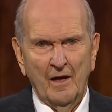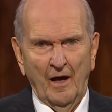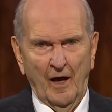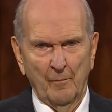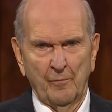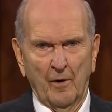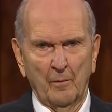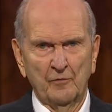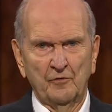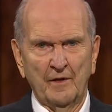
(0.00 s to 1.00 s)
I
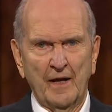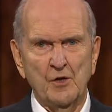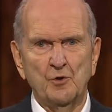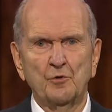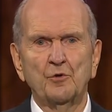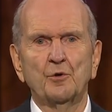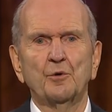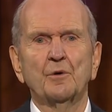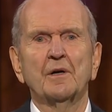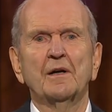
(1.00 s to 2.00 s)
promise that as you do,